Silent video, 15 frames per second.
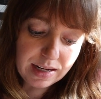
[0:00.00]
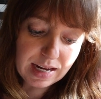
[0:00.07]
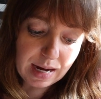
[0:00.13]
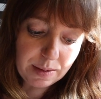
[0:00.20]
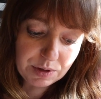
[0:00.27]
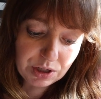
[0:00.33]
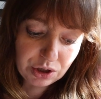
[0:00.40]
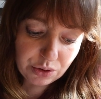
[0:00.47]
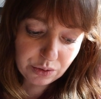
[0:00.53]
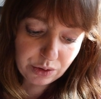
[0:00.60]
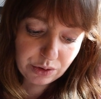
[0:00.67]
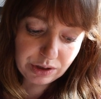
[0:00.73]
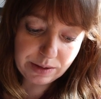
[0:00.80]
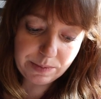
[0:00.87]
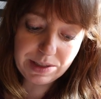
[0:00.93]
came to
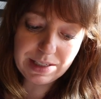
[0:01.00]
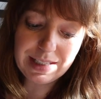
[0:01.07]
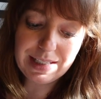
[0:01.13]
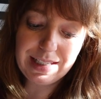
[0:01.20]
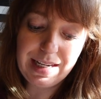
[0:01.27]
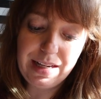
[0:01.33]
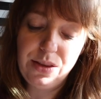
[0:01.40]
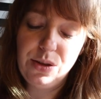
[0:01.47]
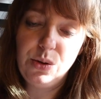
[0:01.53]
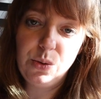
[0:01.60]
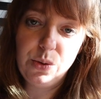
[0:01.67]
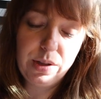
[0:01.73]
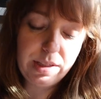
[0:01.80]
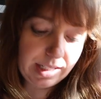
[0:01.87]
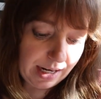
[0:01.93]
Jerusalem to seek the
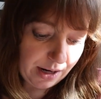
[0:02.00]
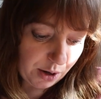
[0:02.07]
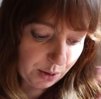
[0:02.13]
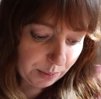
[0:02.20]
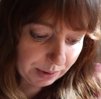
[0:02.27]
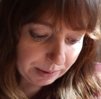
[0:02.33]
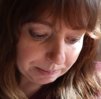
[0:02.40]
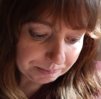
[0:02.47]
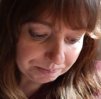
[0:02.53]
Lord's help.